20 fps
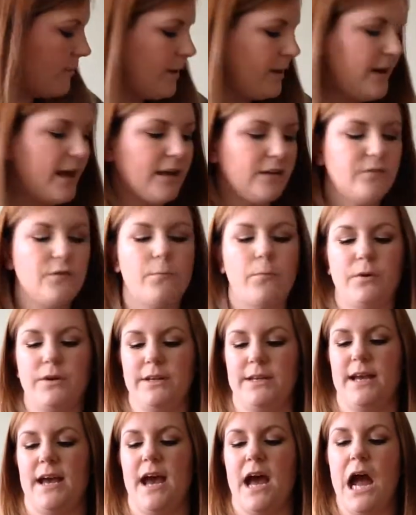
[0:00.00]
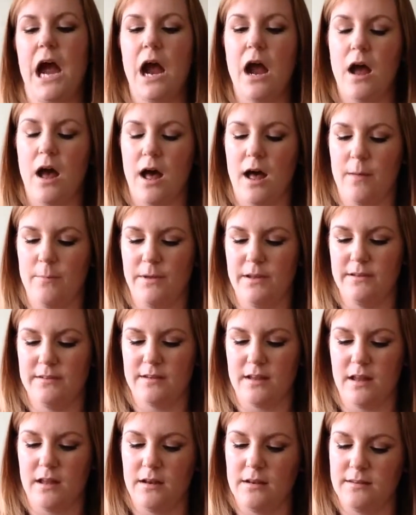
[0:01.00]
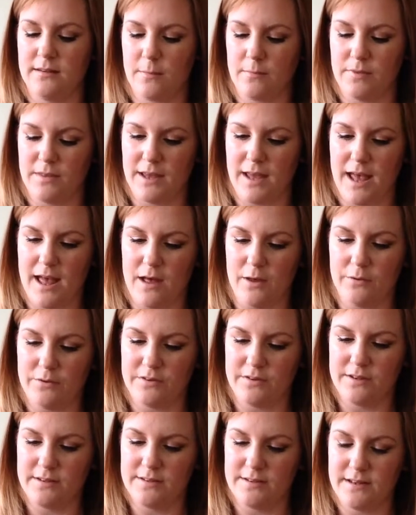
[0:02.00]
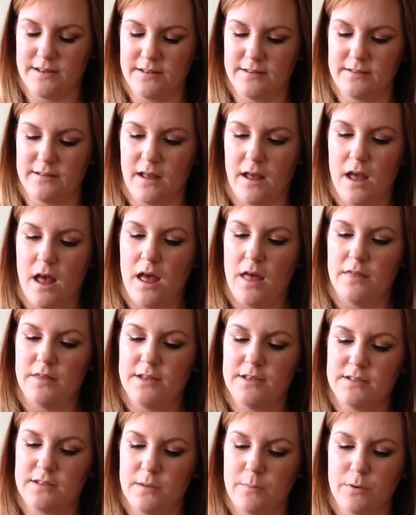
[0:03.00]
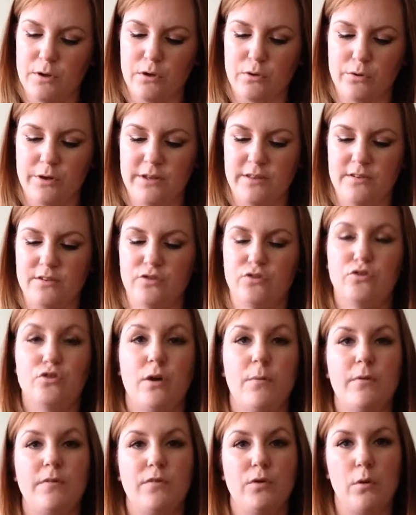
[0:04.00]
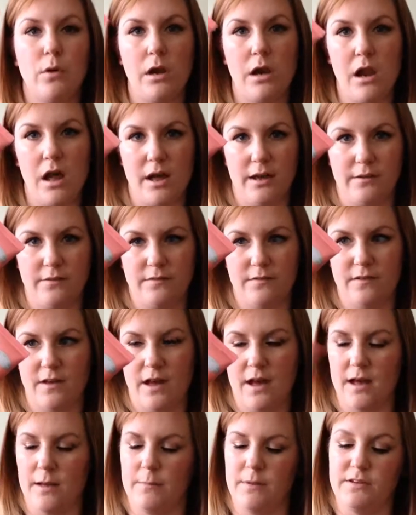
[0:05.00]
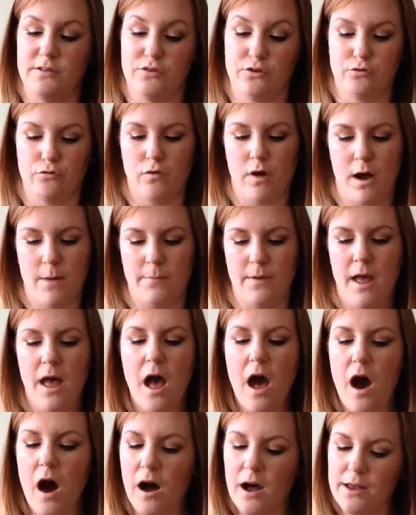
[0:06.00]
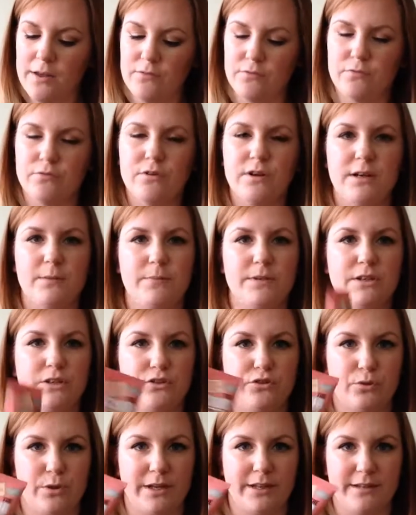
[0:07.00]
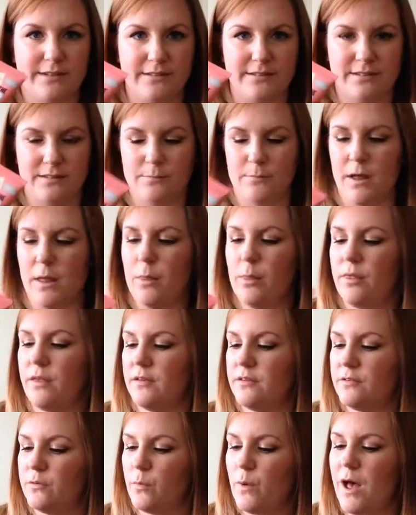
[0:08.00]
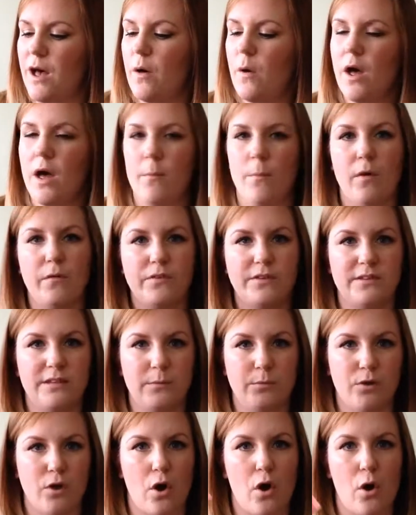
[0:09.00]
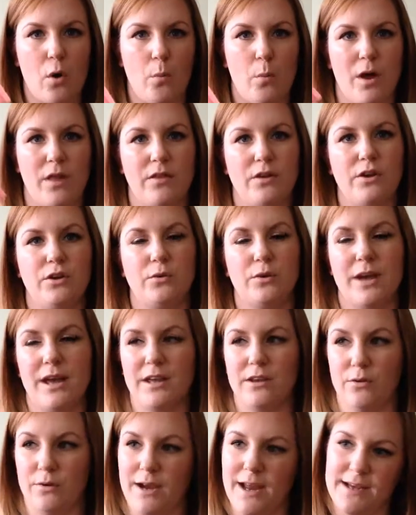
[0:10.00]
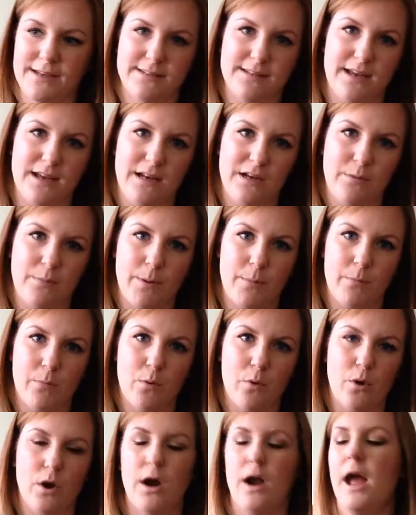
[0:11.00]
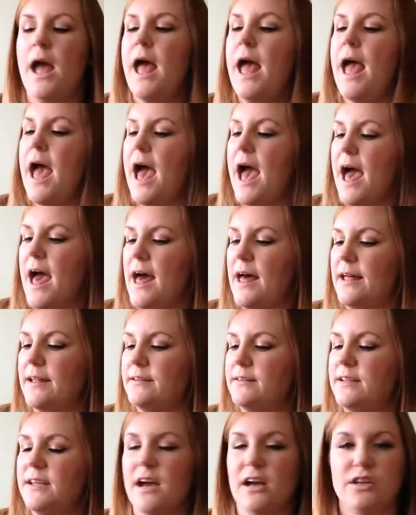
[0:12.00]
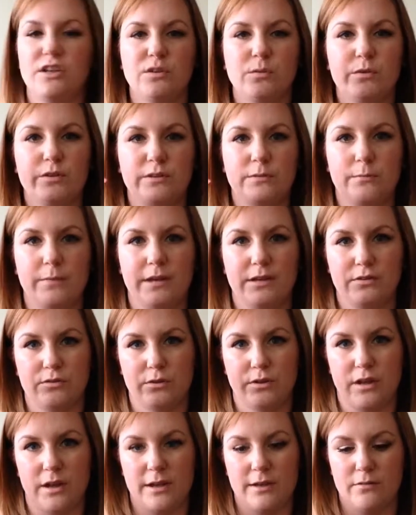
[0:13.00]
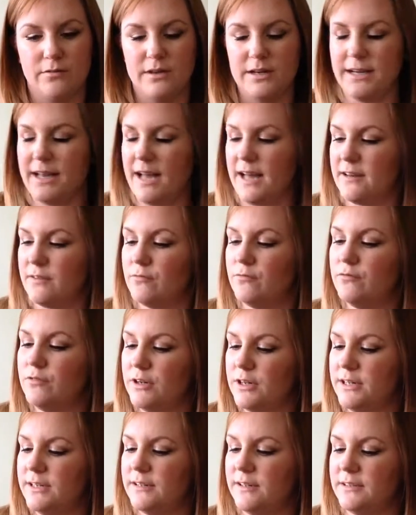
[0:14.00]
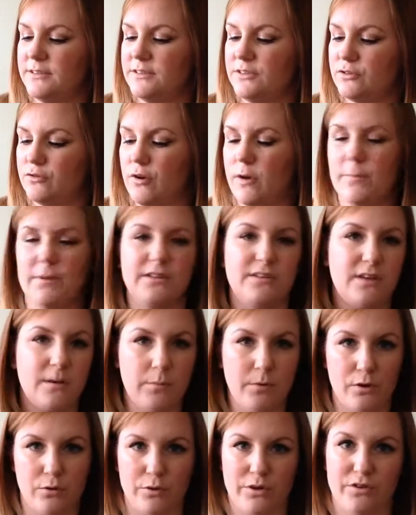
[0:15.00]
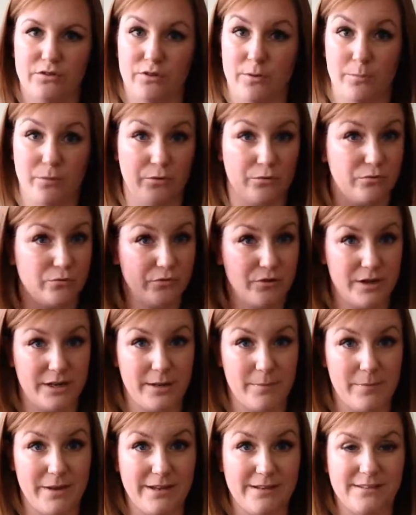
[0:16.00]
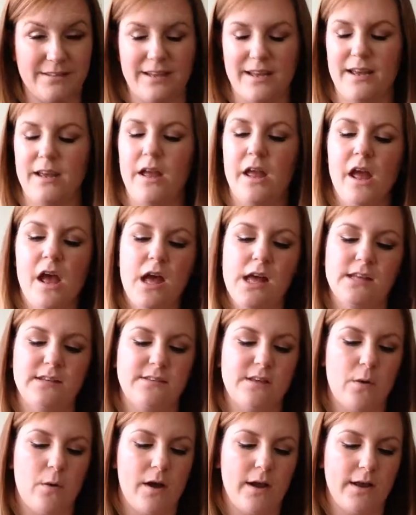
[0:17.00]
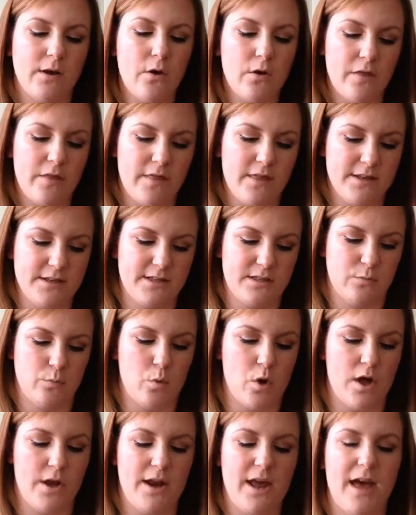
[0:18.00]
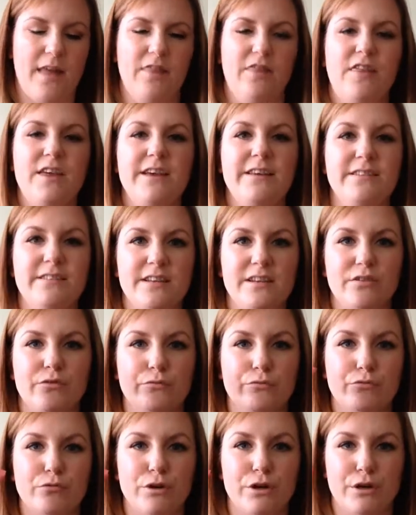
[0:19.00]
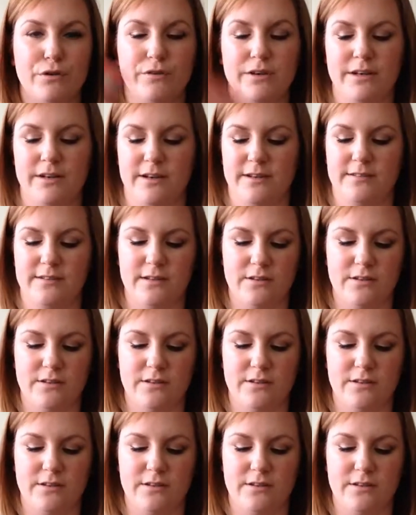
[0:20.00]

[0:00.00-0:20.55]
Next for body care is something else. This is the Soap and Glory The Scrub of Your Life scrub. I've really been enjoying this month as well. Obviously with the hot weather you're getting your legs out a little bit more, and yeah, I just wanted to make sure that I really had a really nice scrub, and Soap and Glory scrubs are really amazing. So I got this one, and this is really nice.